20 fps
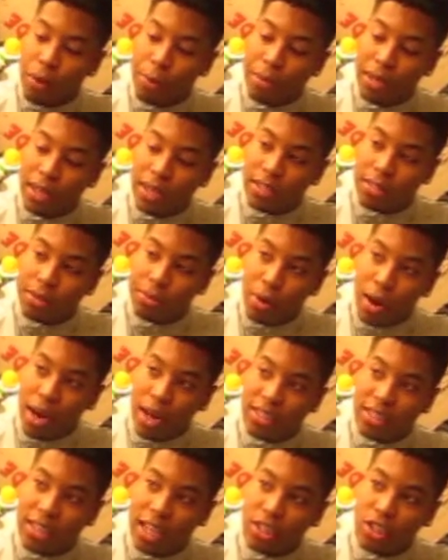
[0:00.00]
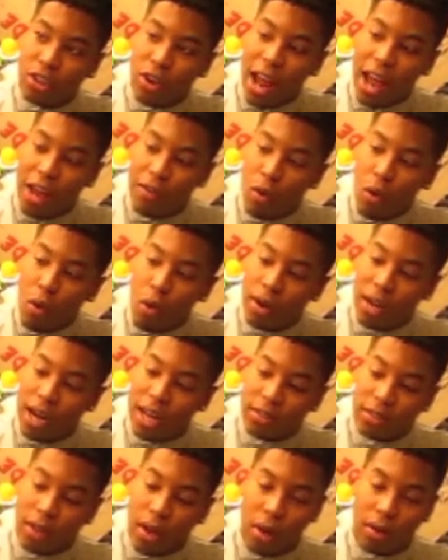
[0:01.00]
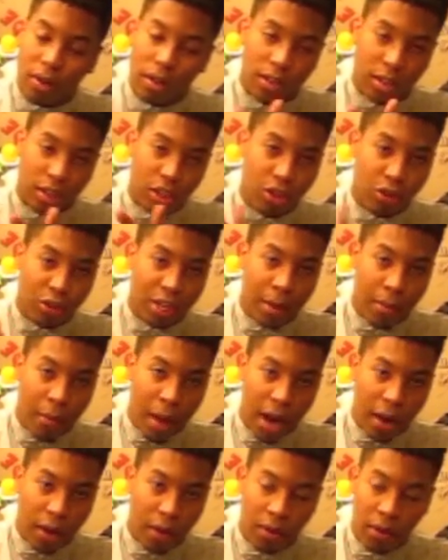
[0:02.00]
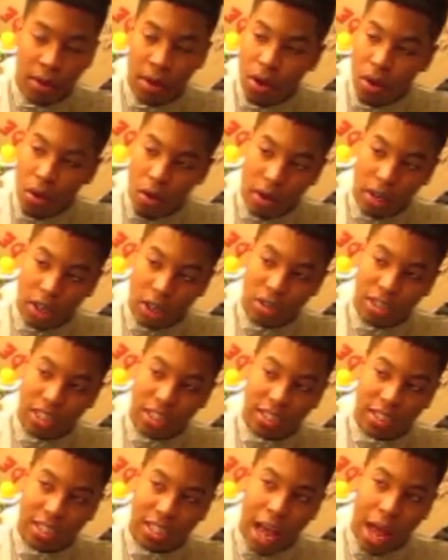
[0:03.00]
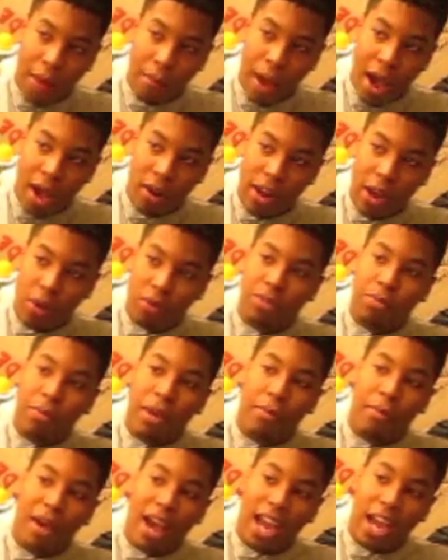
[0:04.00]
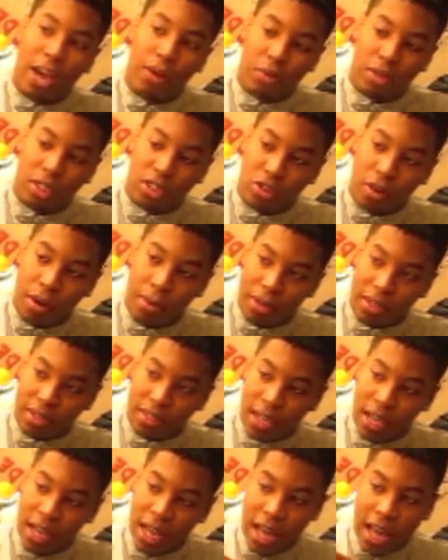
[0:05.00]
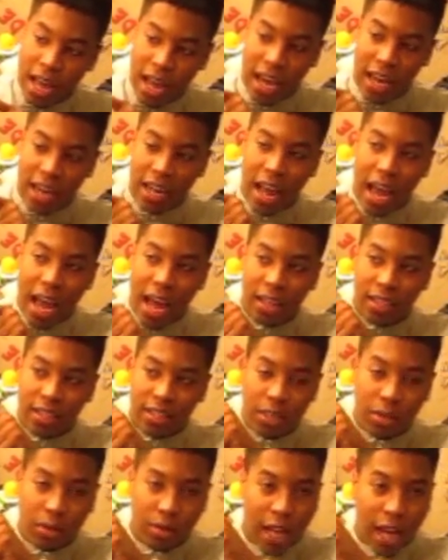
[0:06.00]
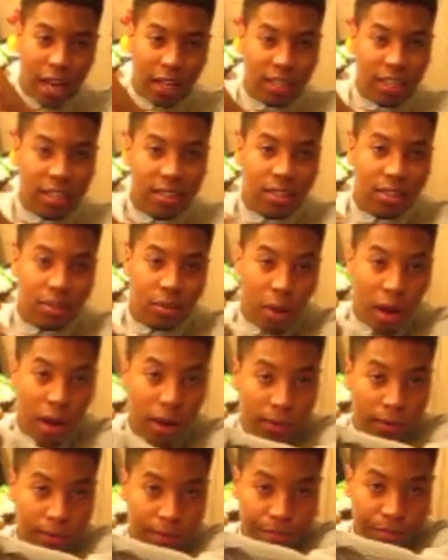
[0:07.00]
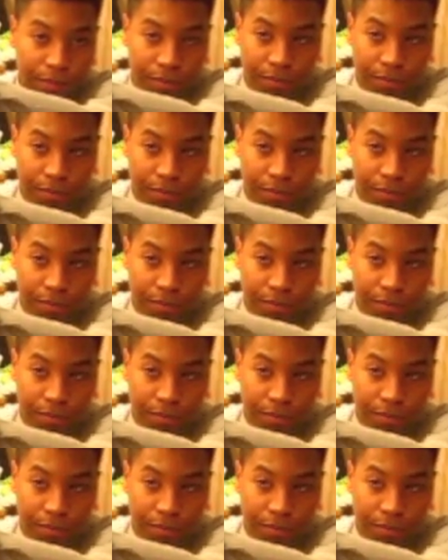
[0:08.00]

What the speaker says: would be its predecessor. I have a horn that's called the Katrina model, or the Christian Scott model, that was made by Edwards Trumpets, and it had a tilt like this as well.